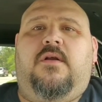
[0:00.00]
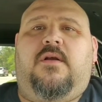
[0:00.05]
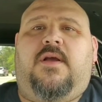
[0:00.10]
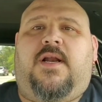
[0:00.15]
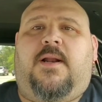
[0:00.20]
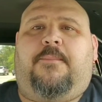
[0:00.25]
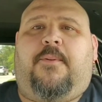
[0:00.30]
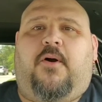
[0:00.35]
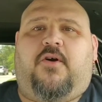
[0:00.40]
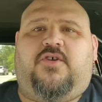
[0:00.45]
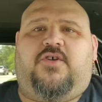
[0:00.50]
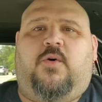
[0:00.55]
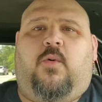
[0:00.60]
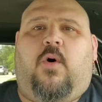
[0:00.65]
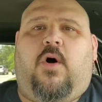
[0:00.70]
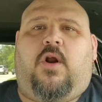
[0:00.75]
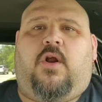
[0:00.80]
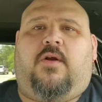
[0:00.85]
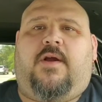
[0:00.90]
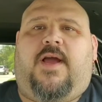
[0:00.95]
in a personal
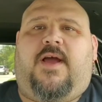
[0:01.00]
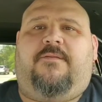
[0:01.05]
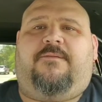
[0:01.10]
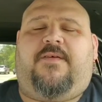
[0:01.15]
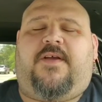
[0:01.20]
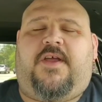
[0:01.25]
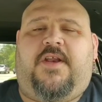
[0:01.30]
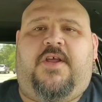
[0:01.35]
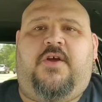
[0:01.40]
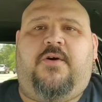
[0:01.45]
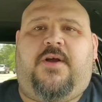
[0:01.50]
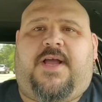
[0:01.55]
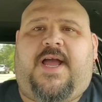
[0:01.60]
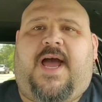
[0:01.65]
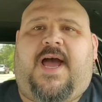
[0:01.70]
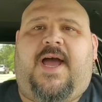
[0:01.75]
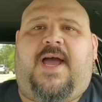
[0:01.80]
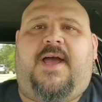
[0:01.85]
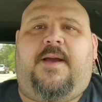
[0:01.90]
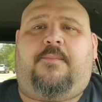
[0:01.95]
watercraft, canoe or
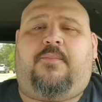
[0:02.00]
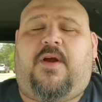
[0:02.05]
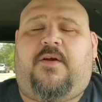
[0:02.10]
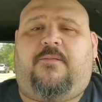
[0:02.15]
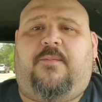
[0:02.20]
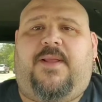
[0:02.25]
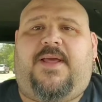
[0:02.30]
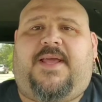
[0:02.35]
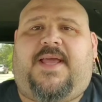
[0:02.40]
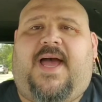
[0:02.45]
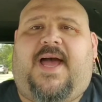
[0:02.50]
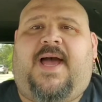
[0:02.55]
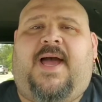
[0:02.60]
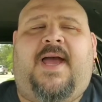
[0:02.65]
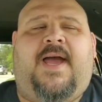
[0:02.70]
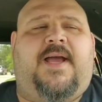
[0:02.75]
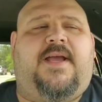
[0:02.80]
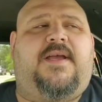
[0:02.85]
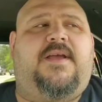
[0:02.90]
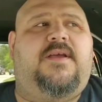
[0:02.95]
kayak, preferably
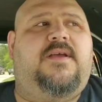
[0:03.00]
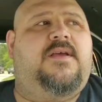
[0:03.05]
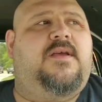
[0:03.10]
kayak.